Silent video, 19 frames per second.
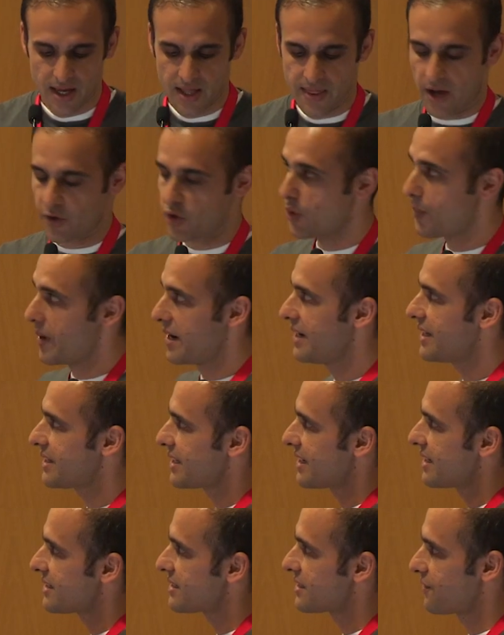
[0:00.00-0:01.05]
Now,
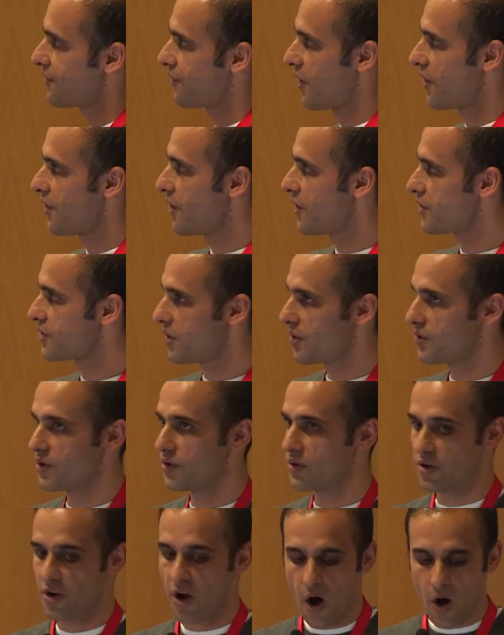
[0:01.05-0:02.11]
Kubernetes, for those of
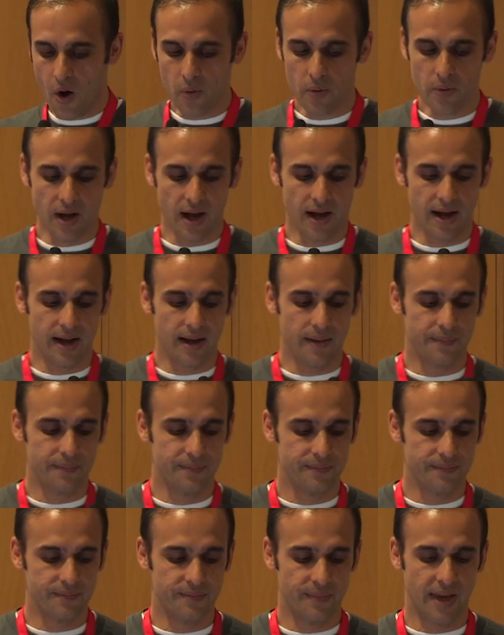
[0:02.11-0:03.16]
you who
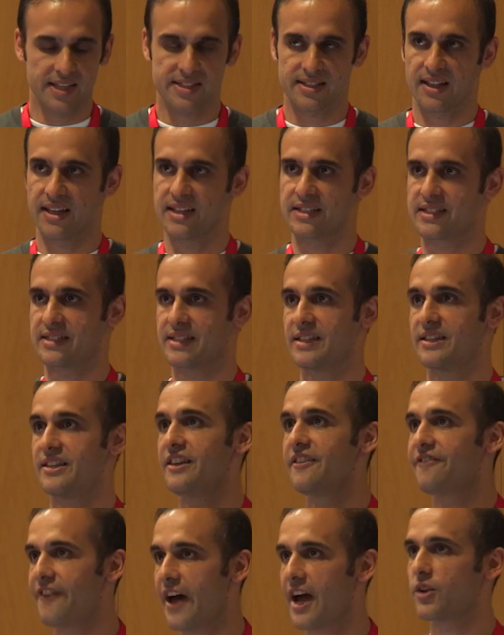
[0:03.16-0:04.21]
know, basically it's the
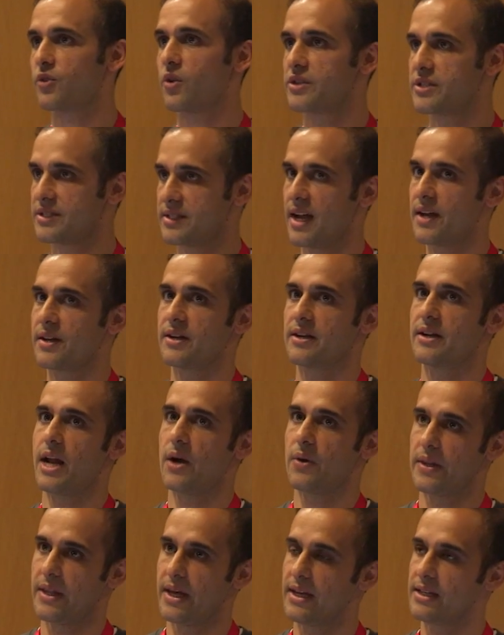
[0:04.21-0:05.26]
de facto standard
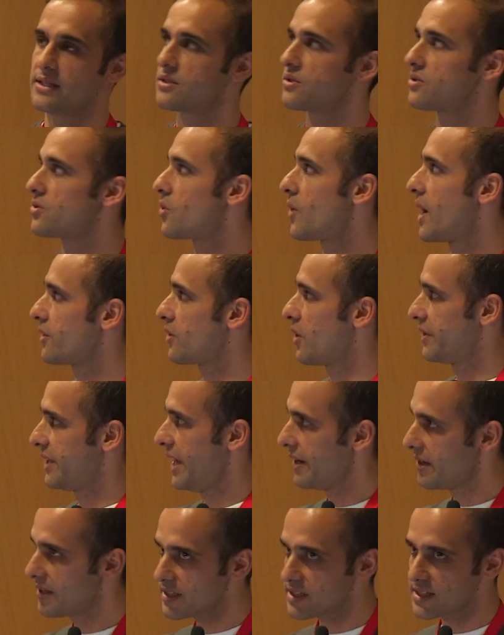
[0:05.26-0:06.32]
nowadays to run
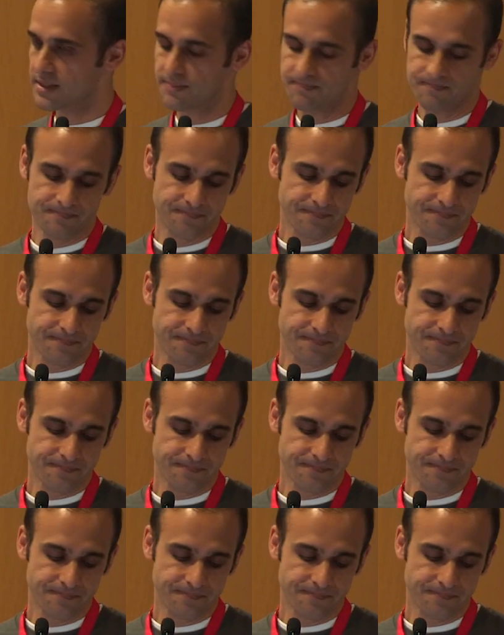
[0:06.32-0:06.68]
containers.